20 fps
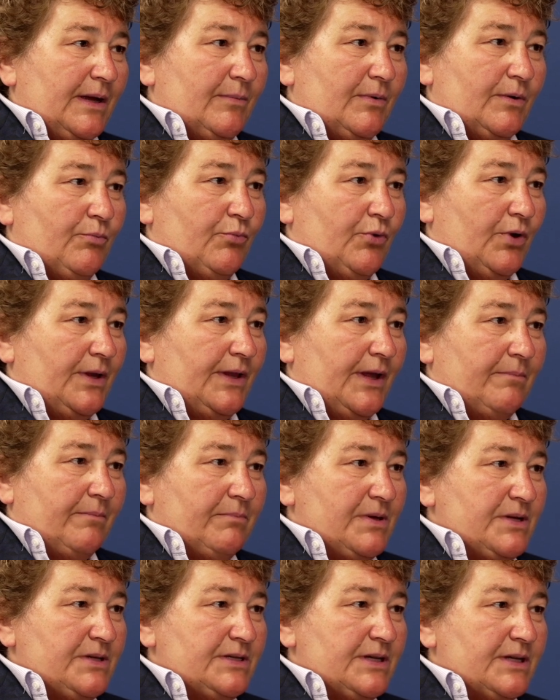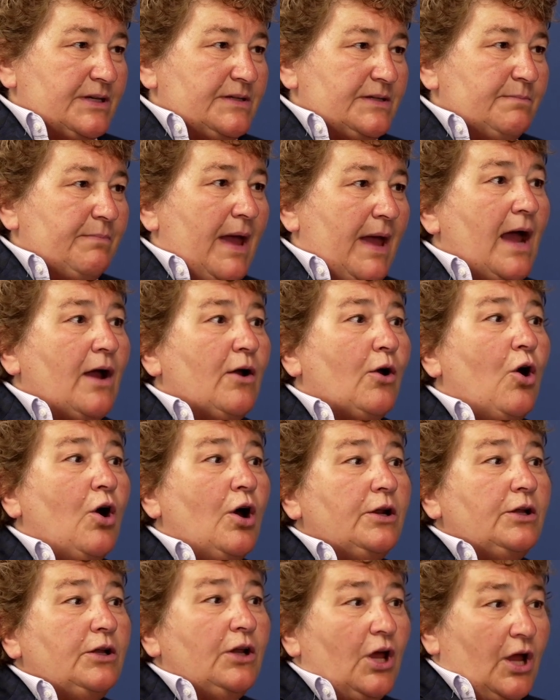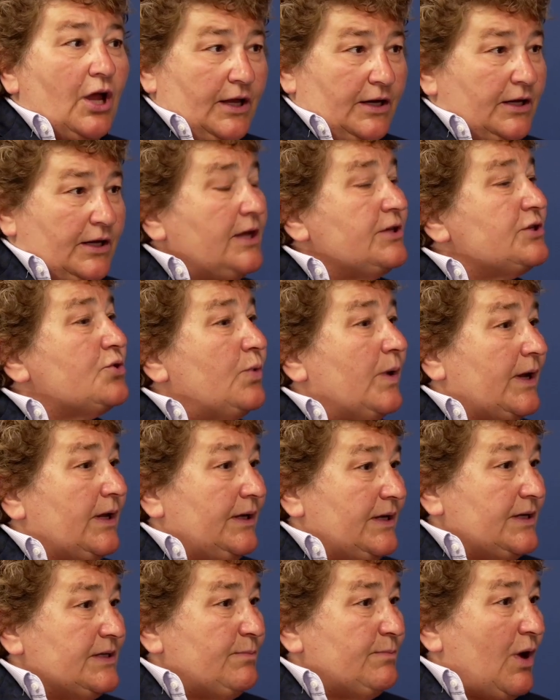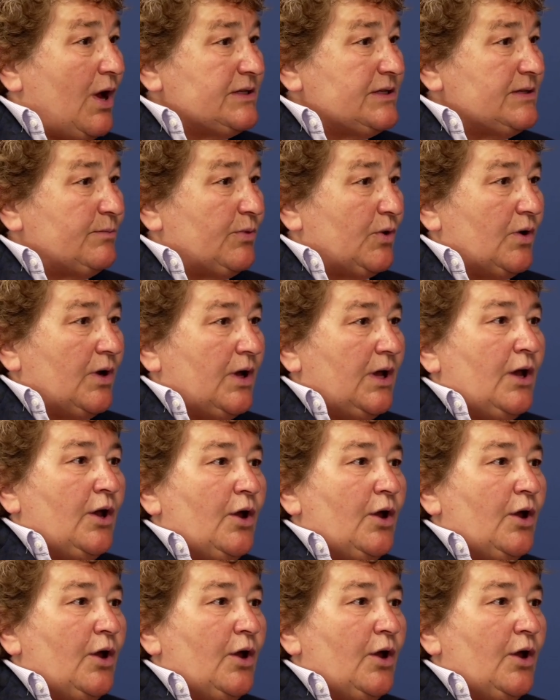able to bring that business back online as quickly as possible.